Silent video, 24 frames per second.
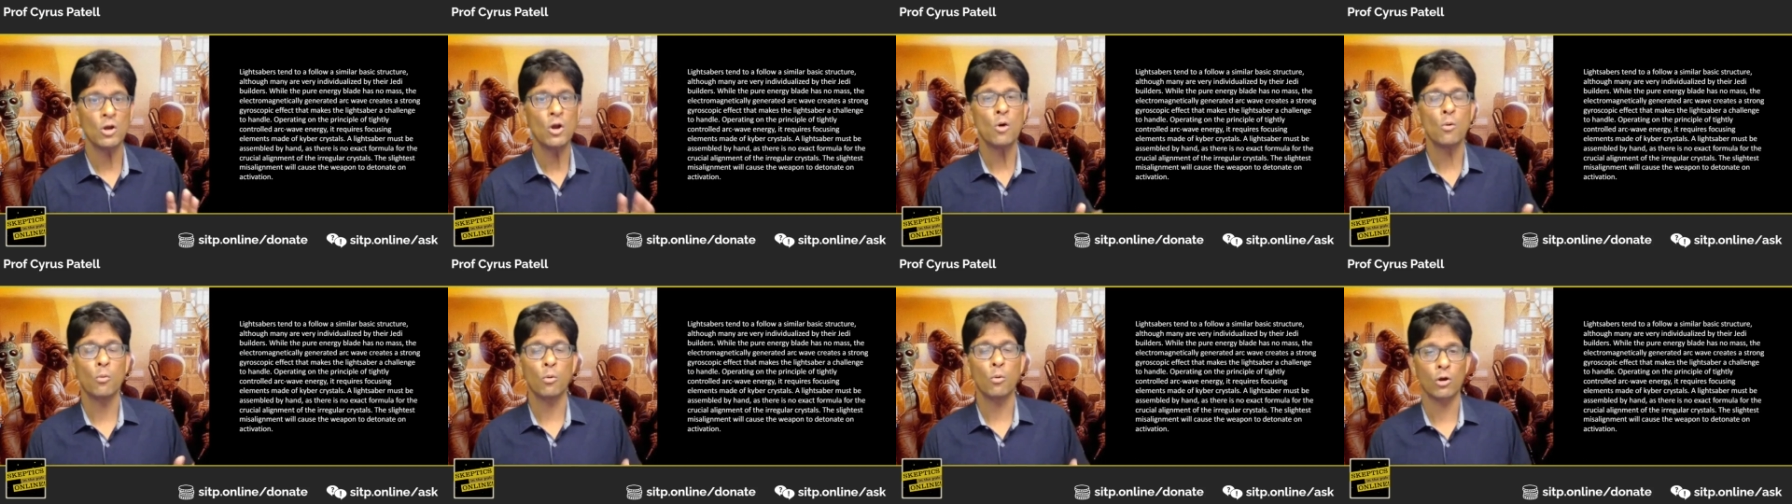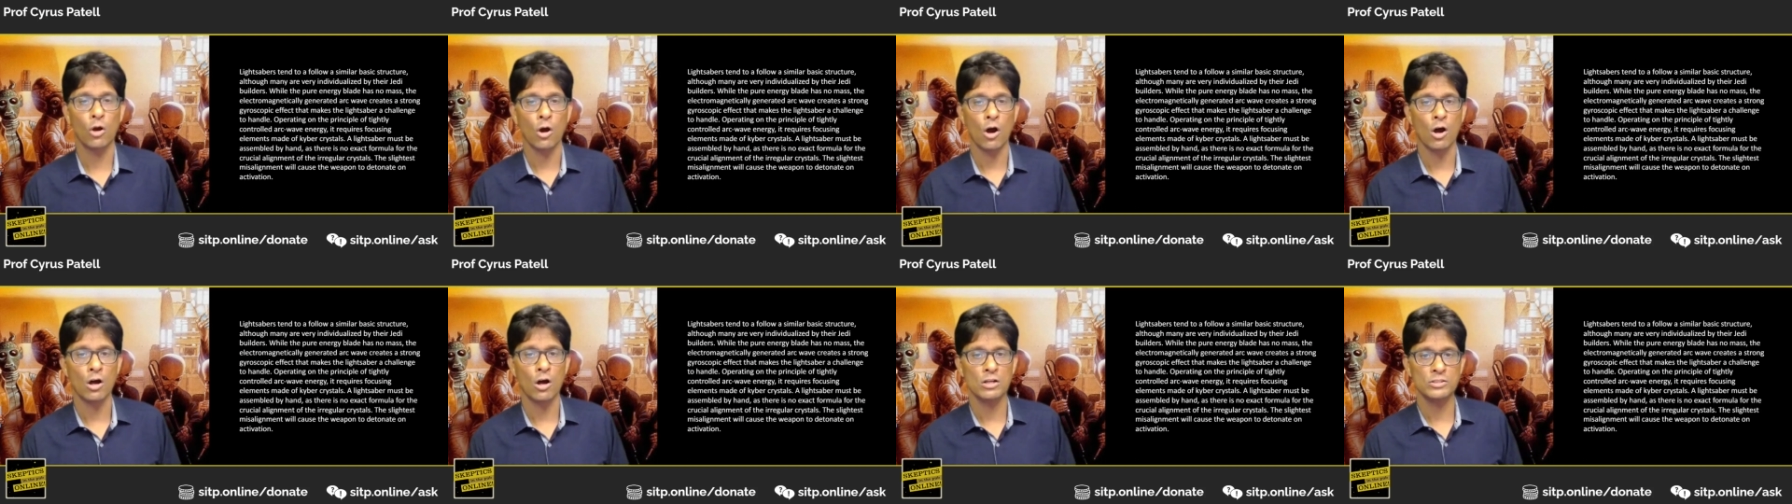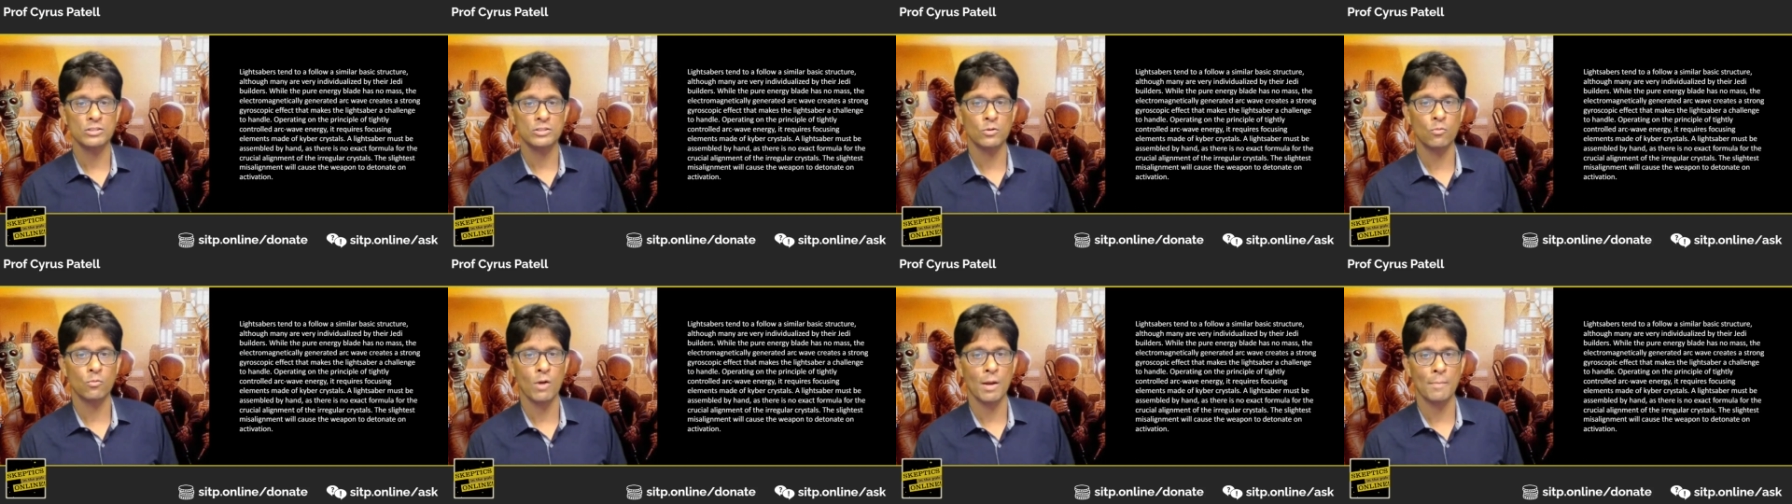will cause
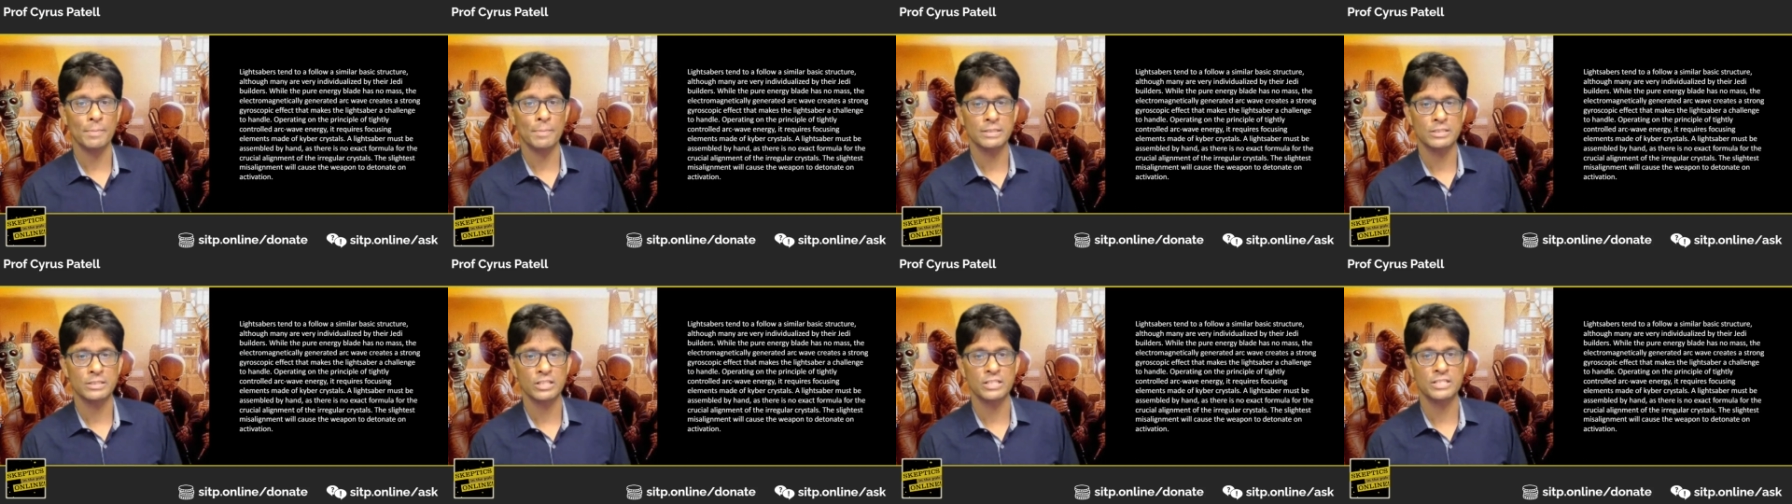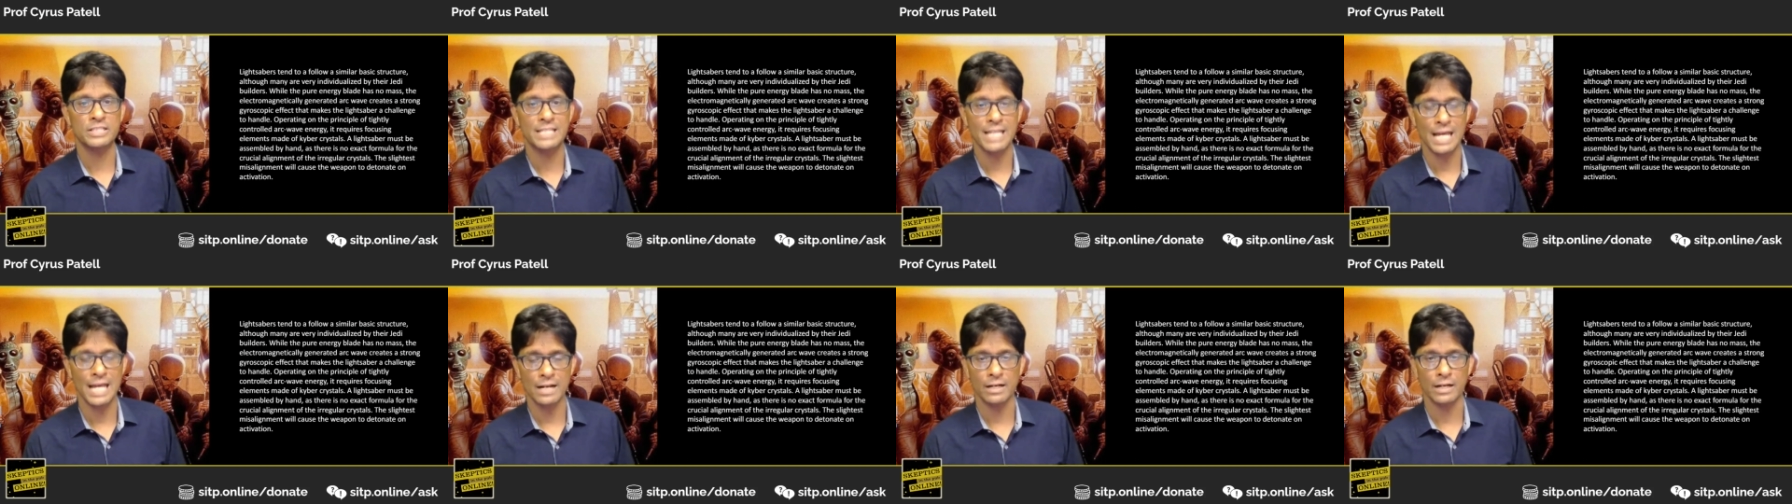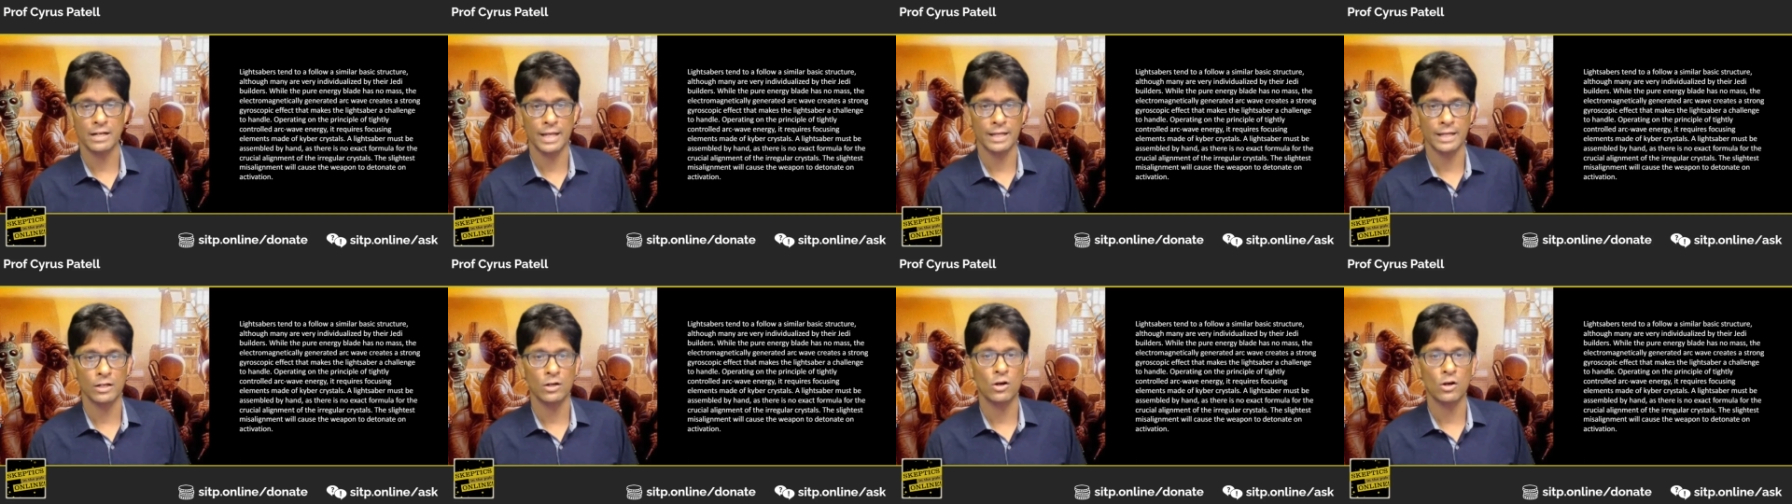the weapon to
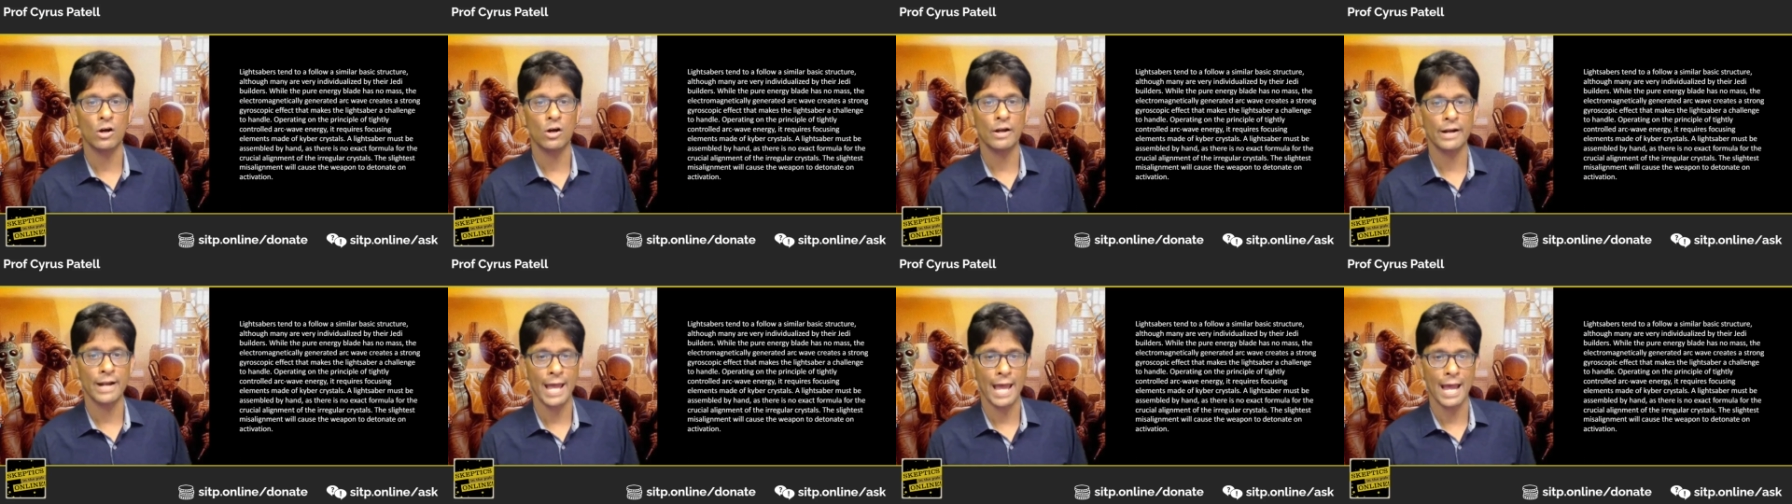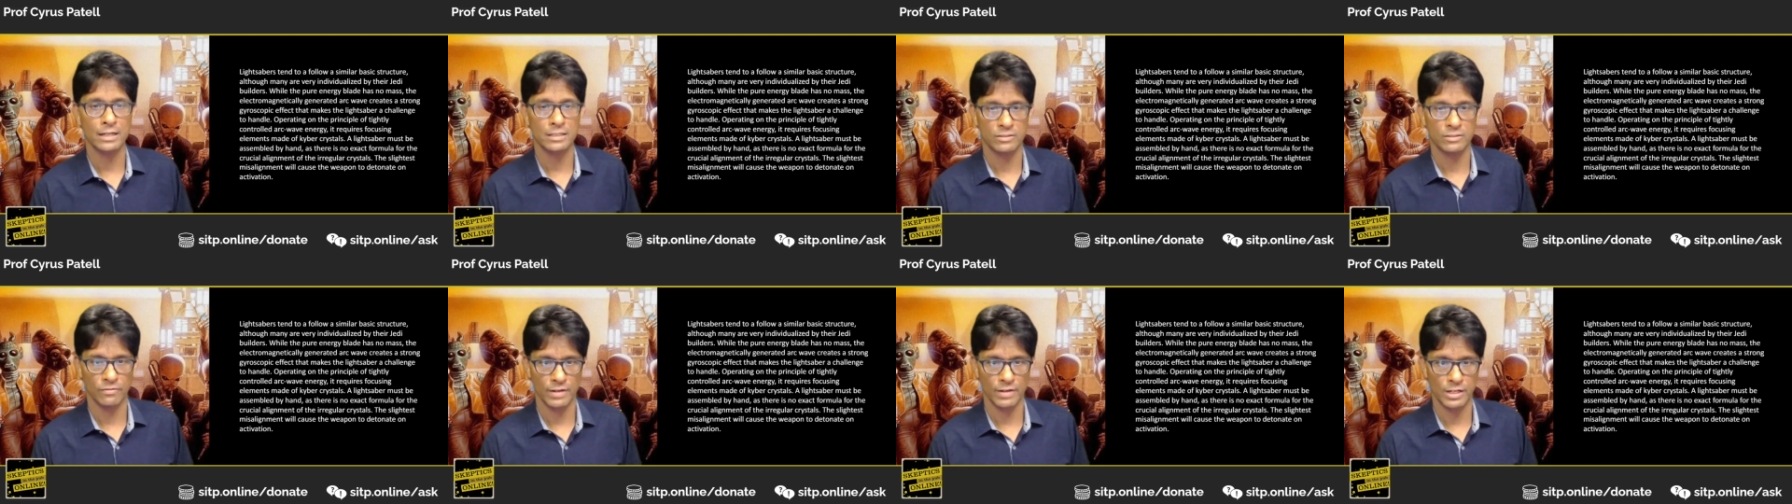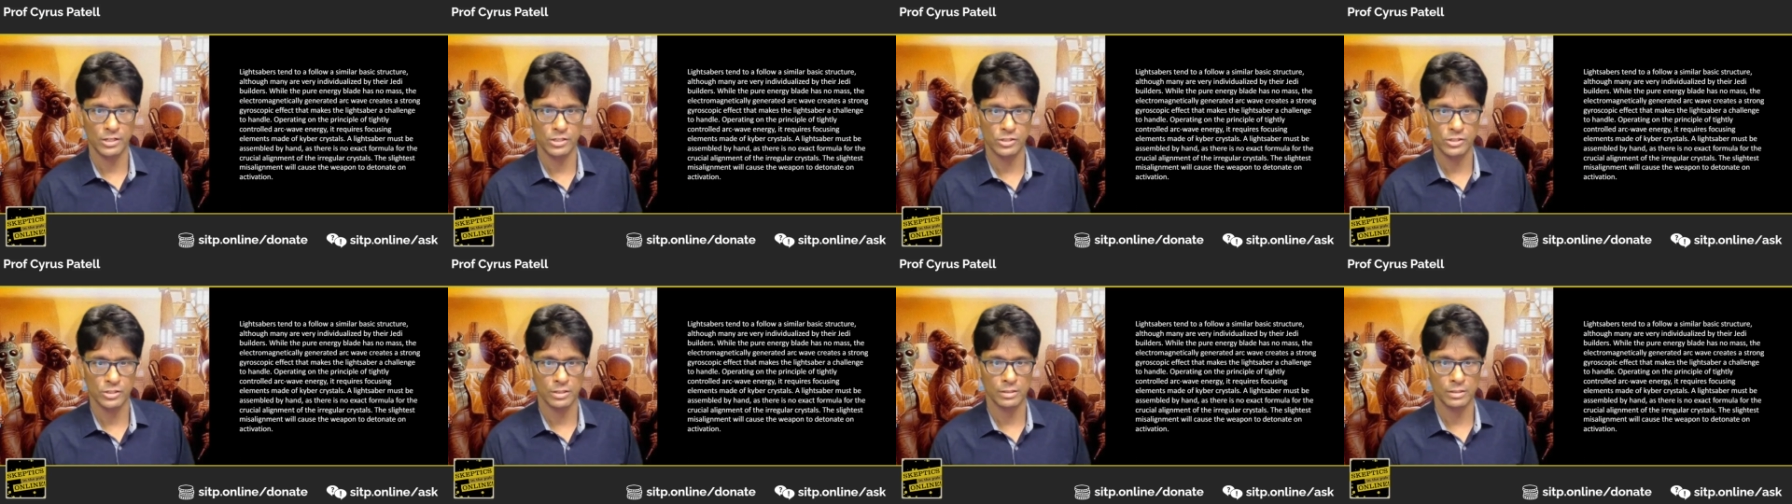detonate on
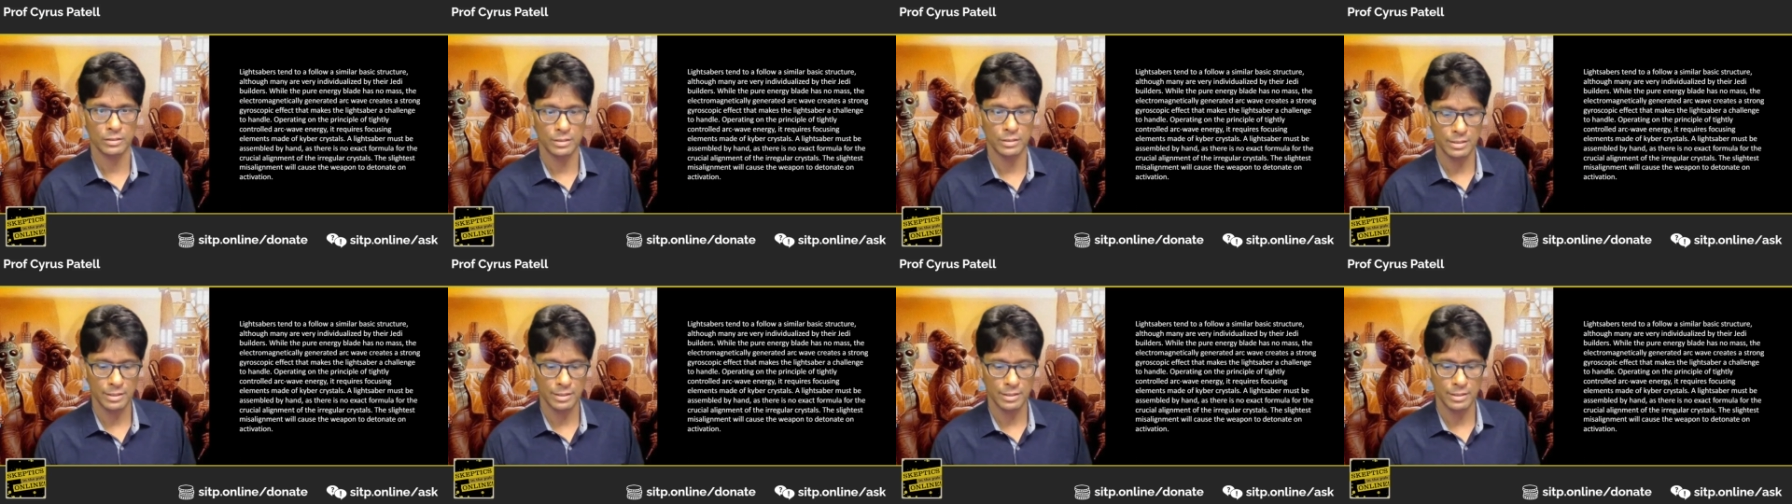activation.